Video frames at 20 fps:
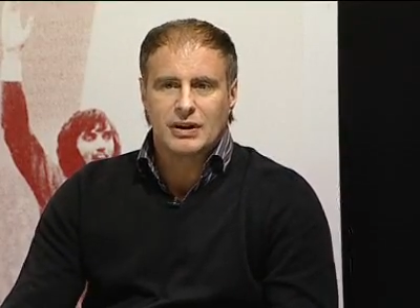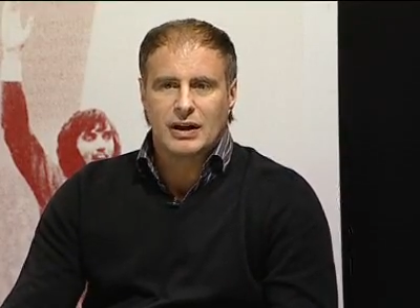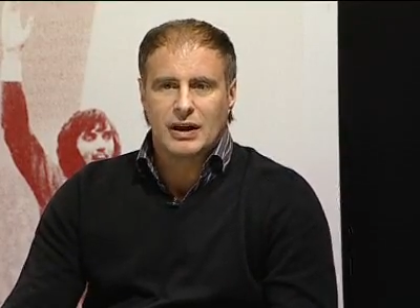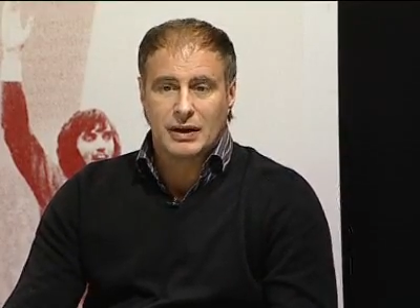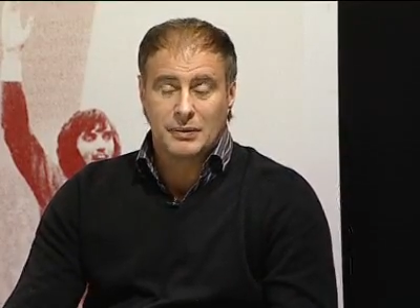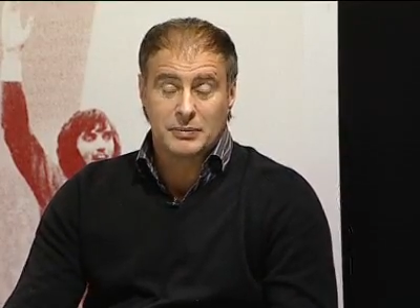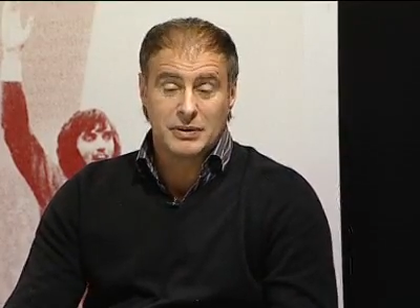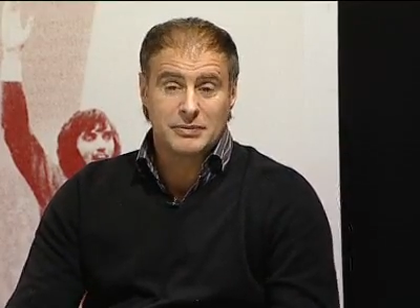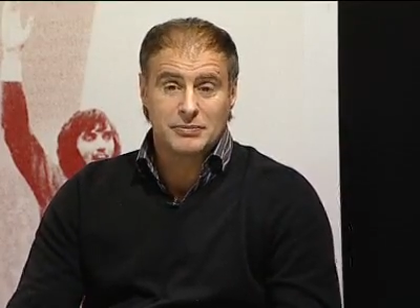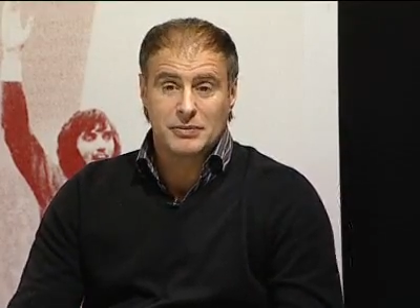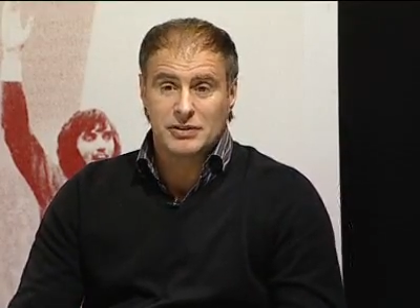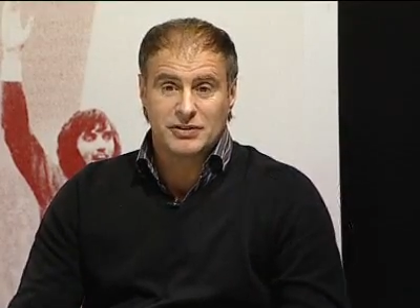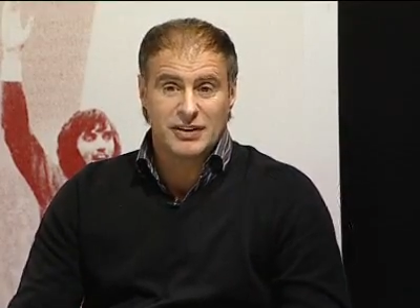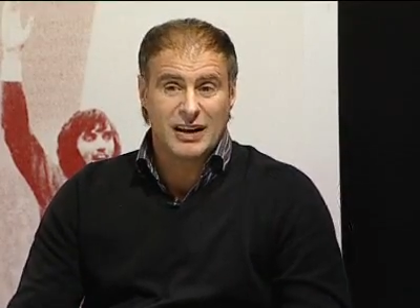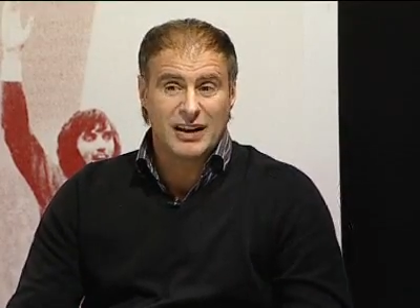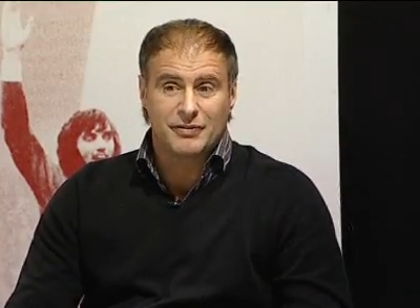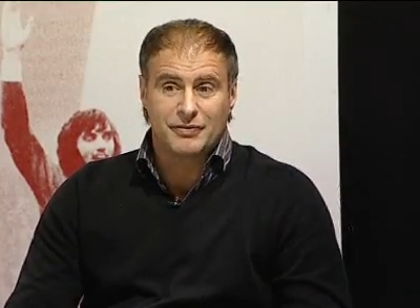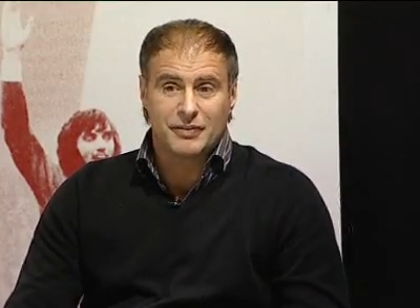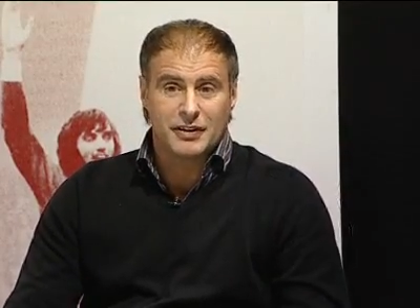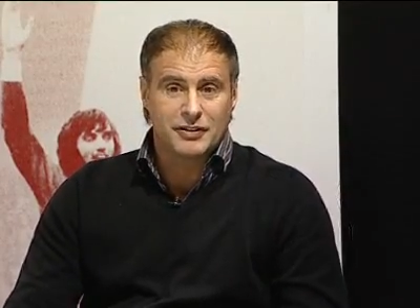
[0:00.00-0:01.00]
I mean,
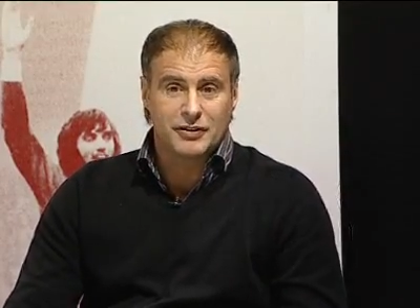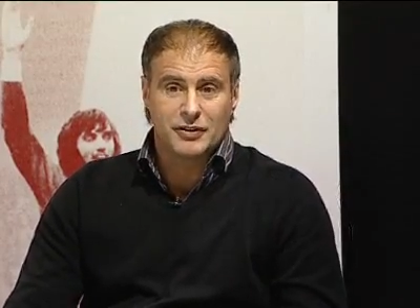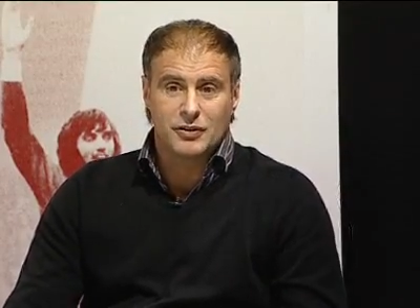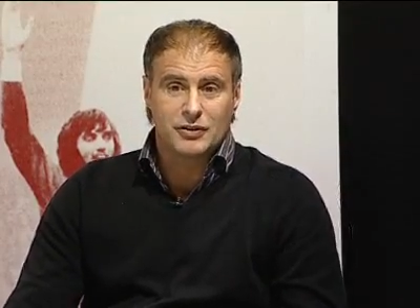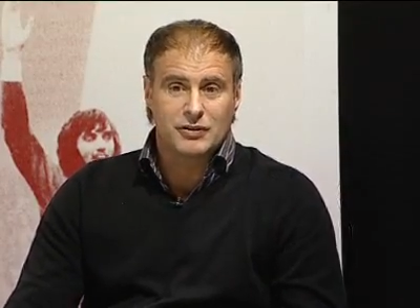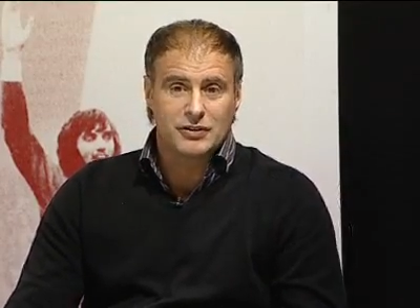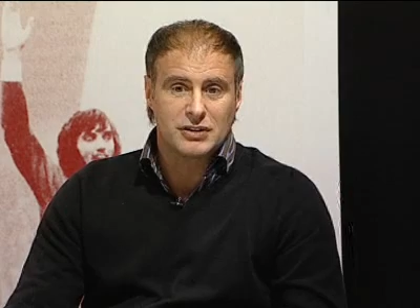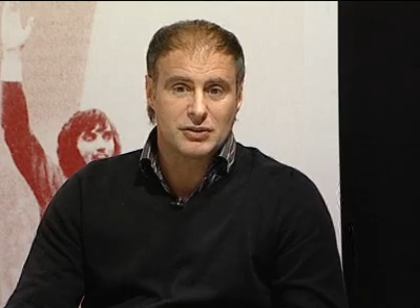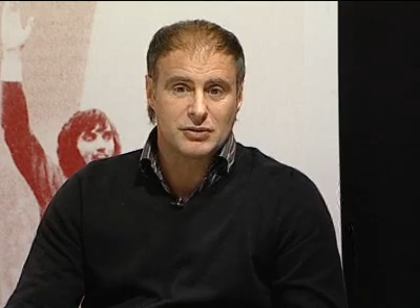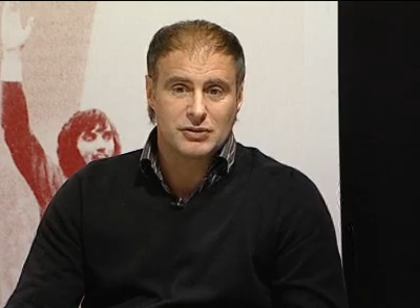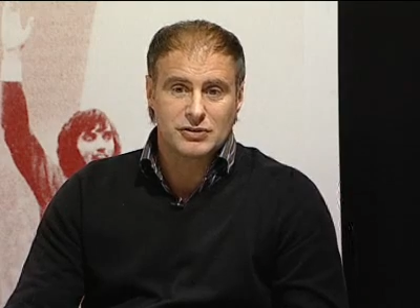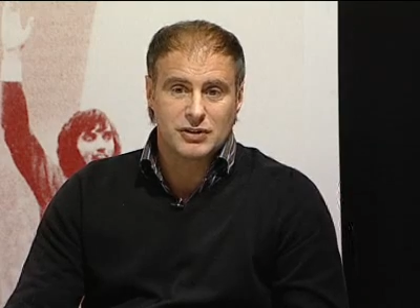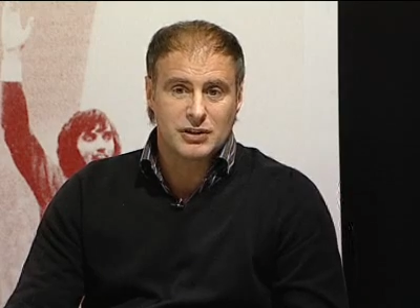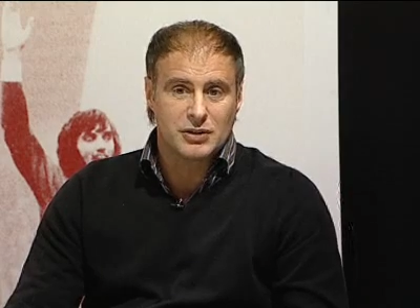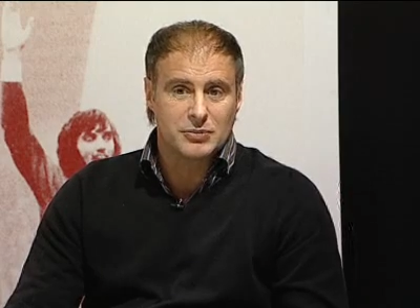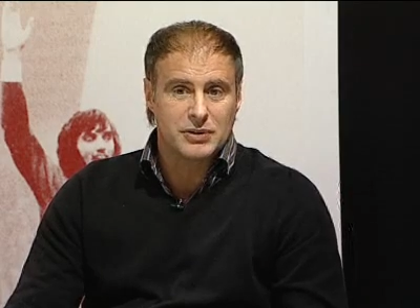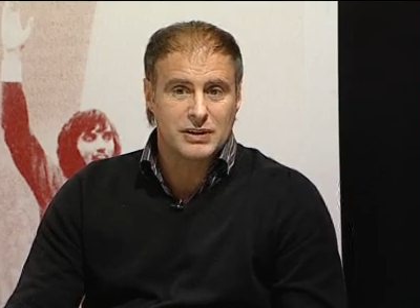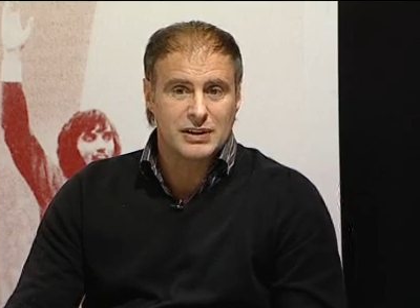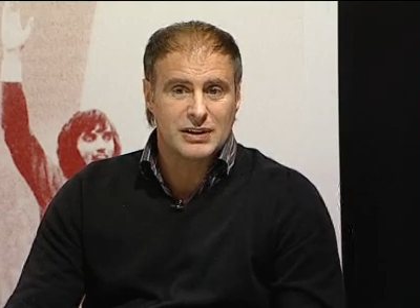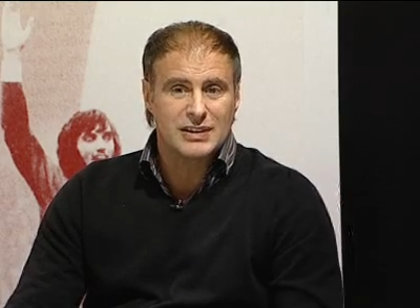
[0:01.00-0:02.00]
myself, I thought you know it's going to be at